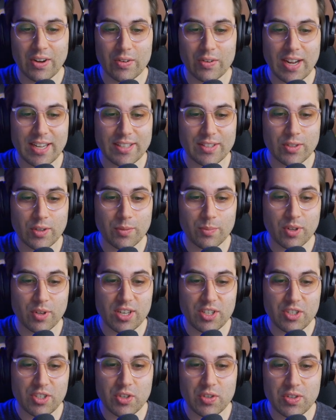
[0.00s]
right, so I'm
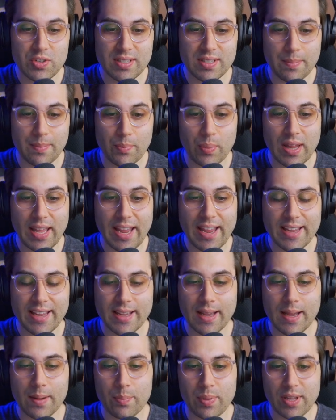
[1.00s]
gonna choose
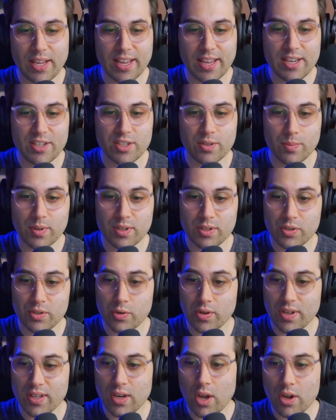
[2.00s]
blank application, but you
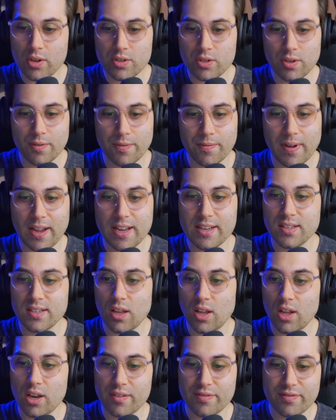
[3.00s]
can also find a
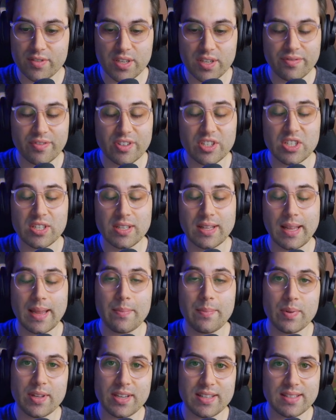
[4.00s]
lot of different
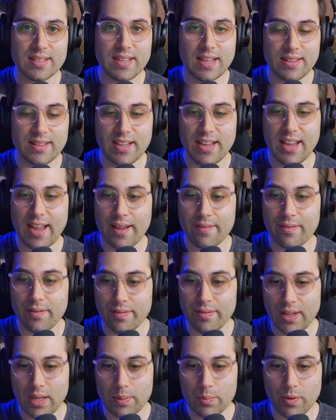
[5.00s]
templates that they have
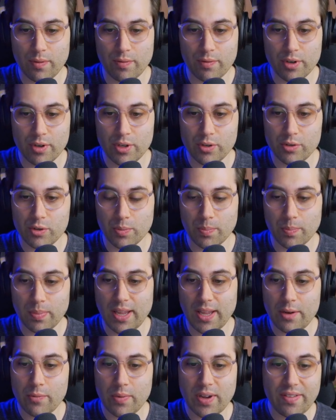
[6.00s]
available for you to
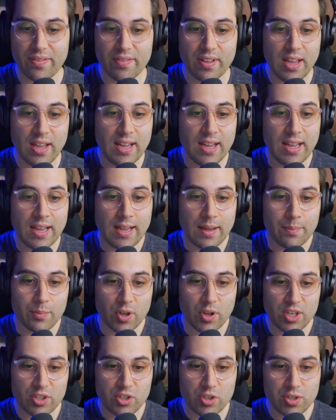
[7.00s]
play with. I'm
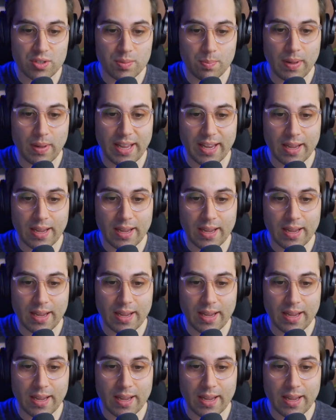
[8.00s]
gonna choose blank